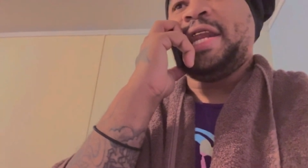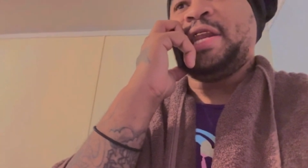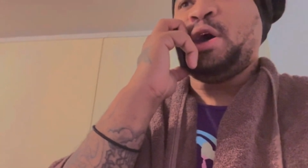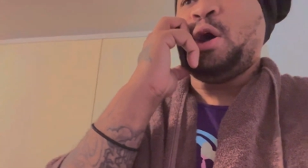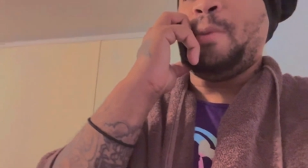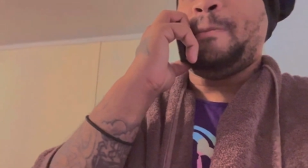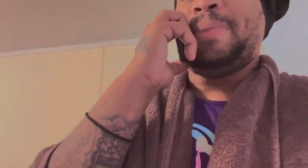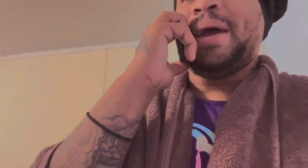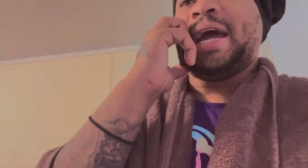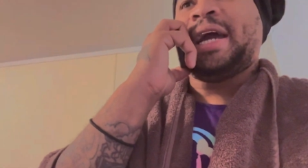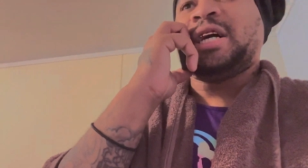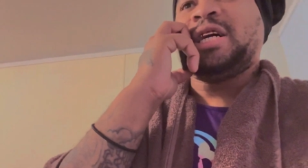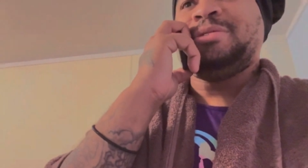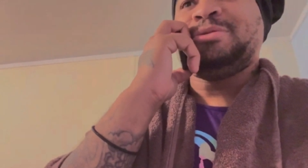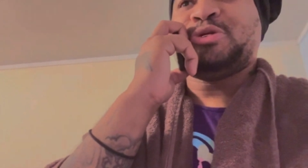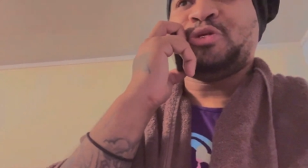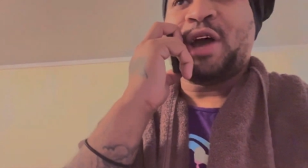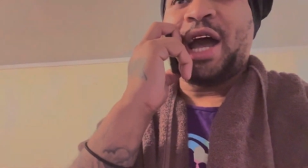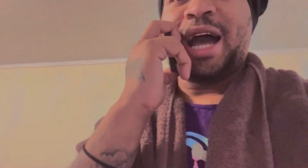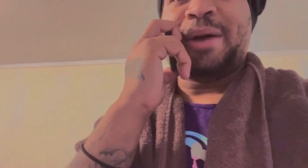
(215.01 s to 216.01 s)
no backup
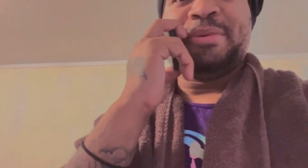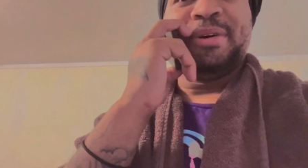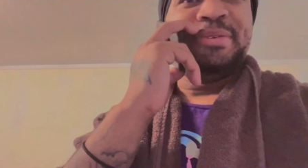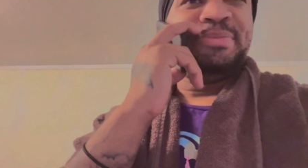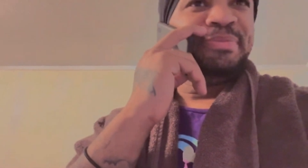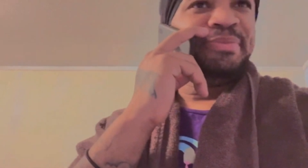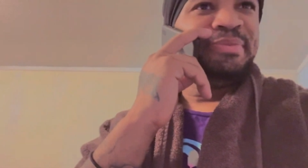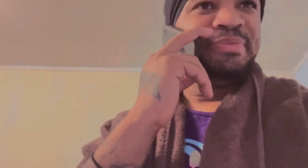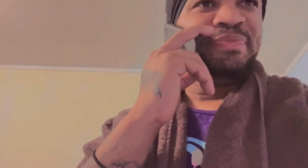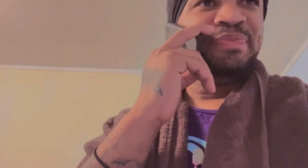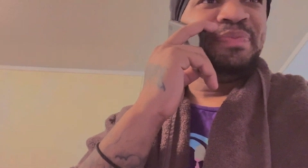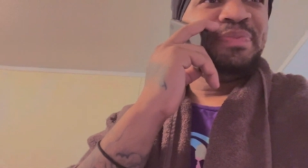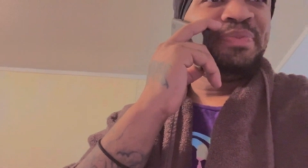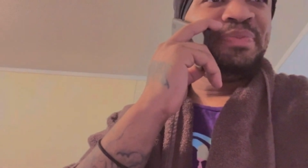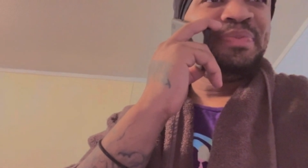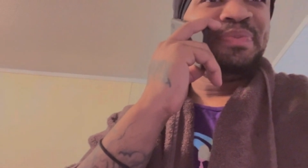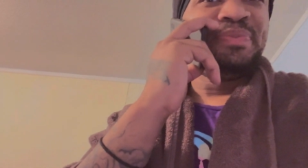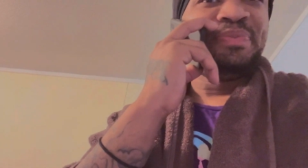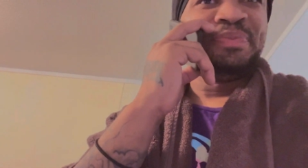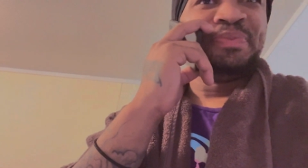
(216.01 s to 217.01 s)
driver.
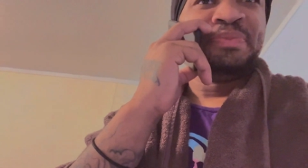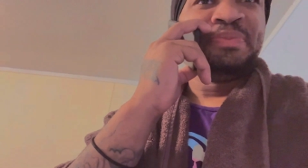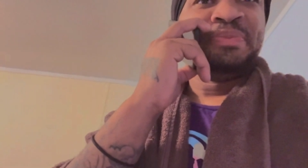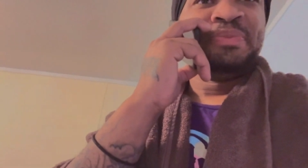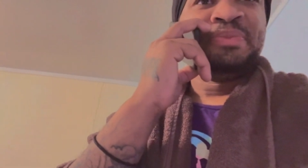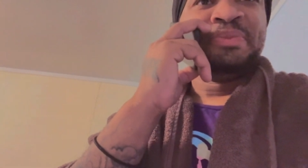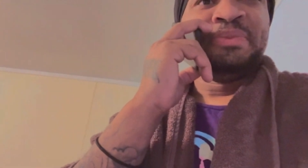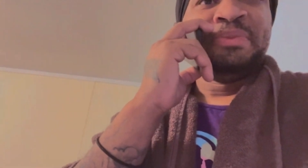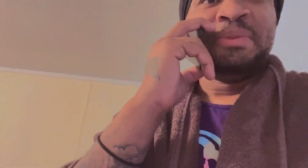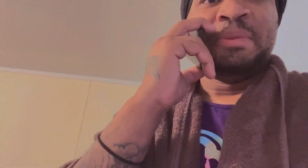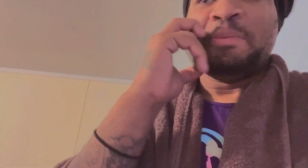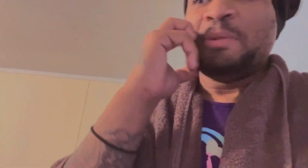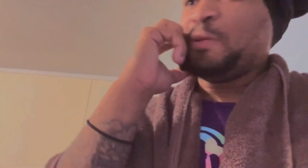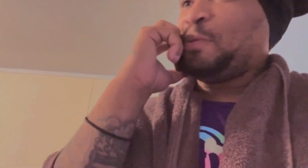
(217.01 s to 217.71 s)
But